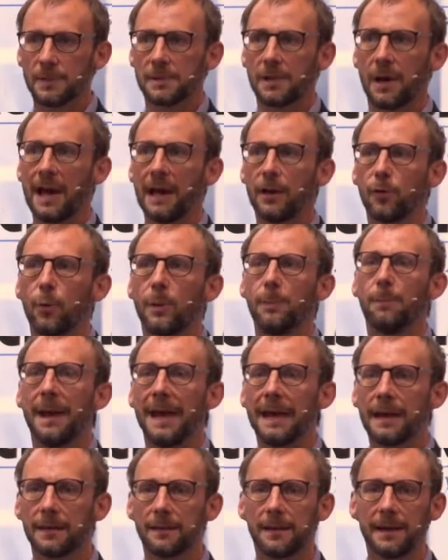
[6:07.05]
So how do we
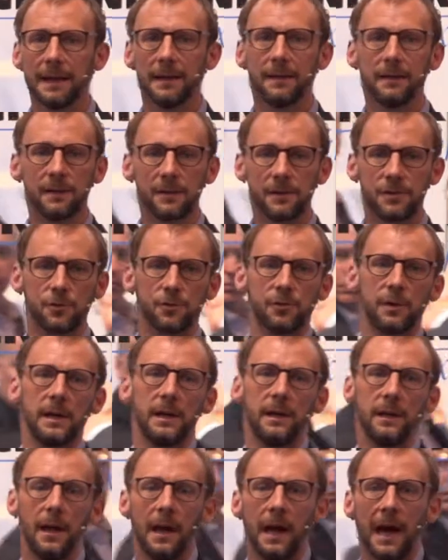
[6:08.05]
make the
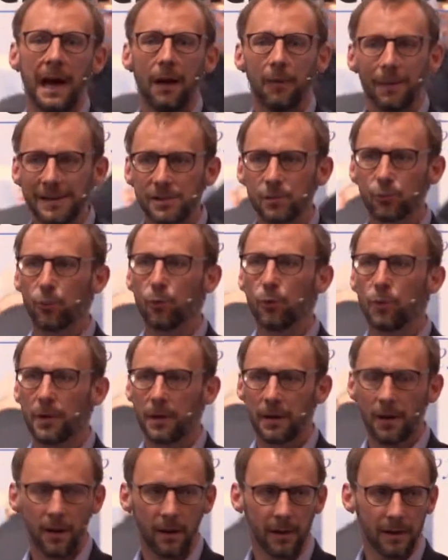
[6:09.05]
industry, how it's
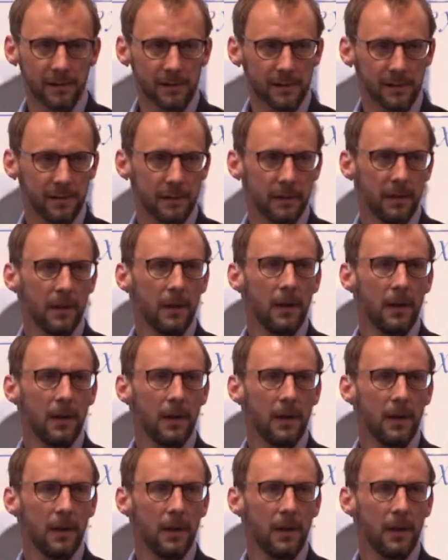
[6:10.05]
organised,